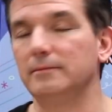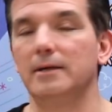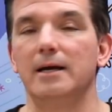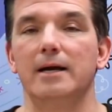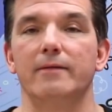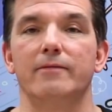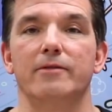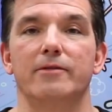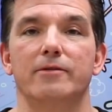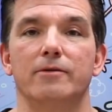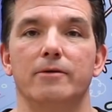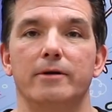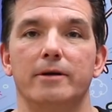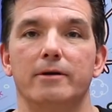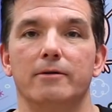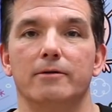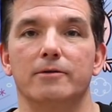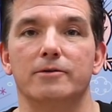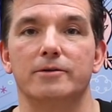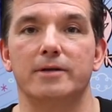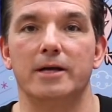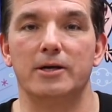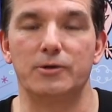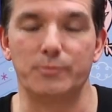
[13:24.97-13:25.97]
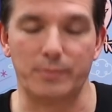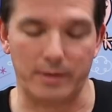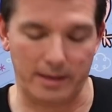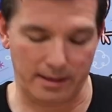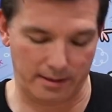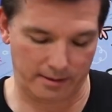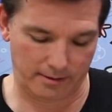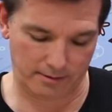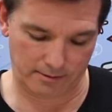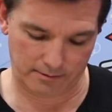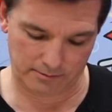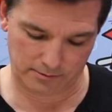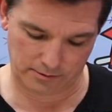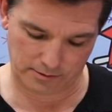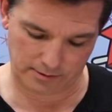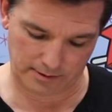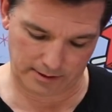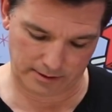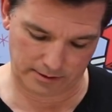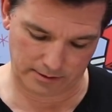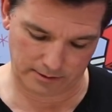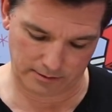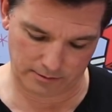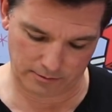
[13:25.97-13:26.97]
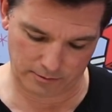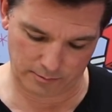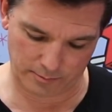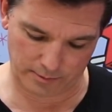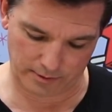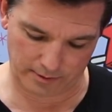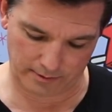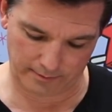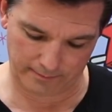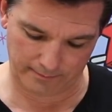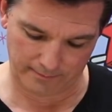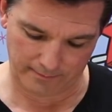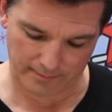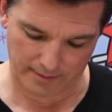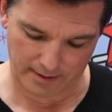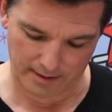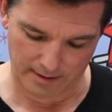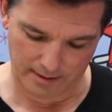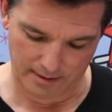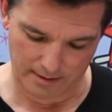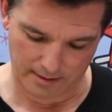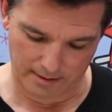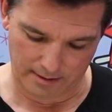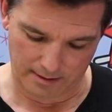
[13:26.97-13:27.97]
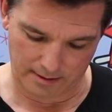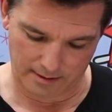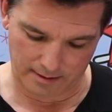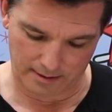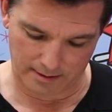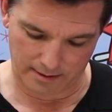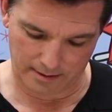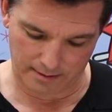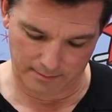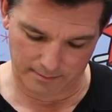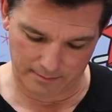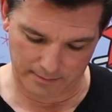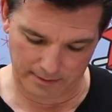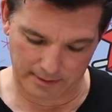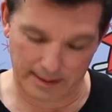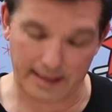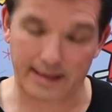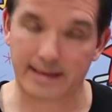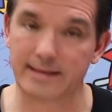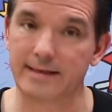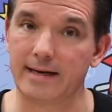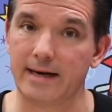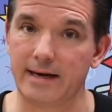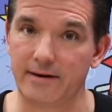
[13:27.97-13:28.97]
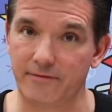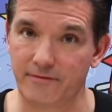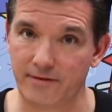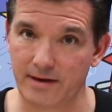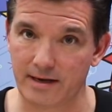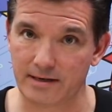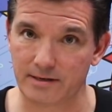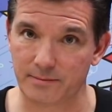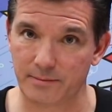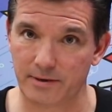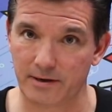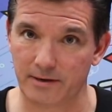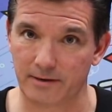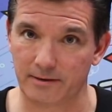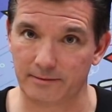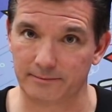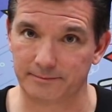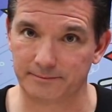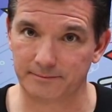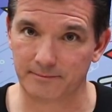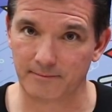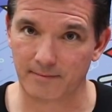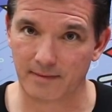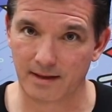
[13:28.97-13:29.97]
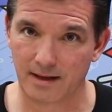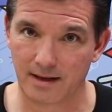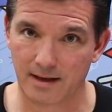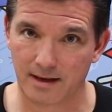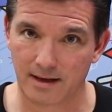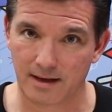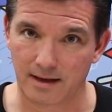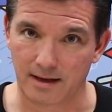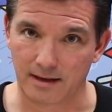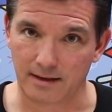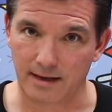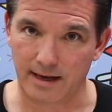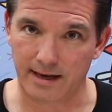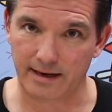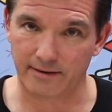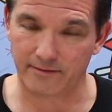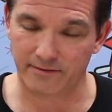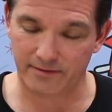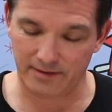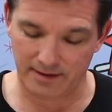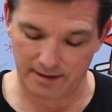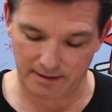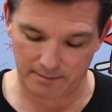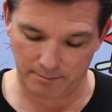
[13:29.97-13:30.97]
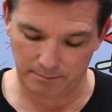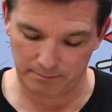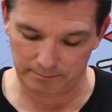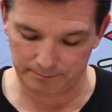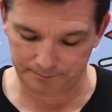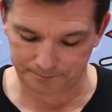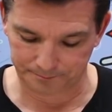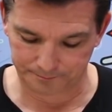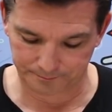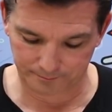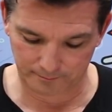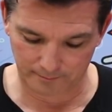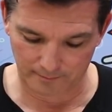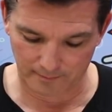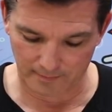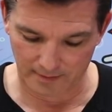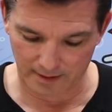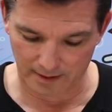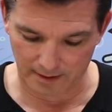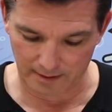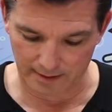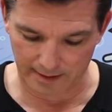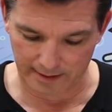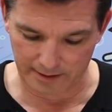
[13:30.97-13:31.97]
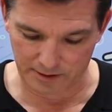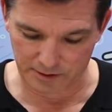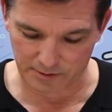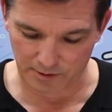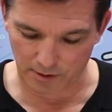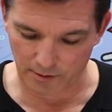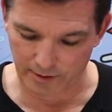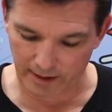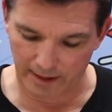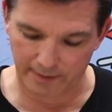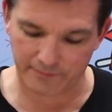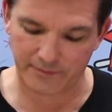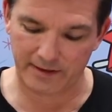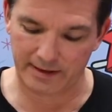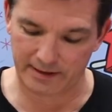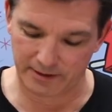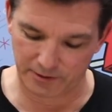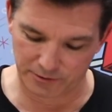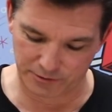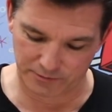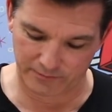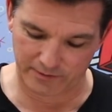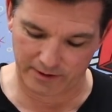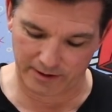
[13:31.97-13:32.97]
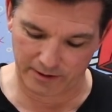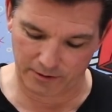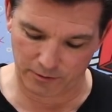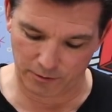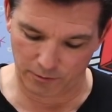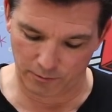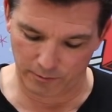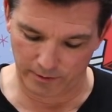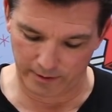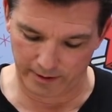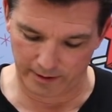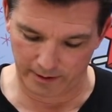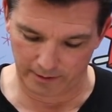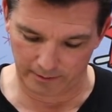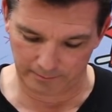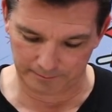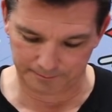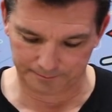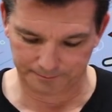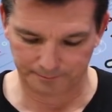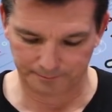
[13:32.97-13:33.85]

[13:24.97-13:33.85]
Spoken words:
I have a 30-year-old sketch pad here, so that's the cool part. A lot of Danny Phantom here. A lot of okay, in fact, here's a very cool one here.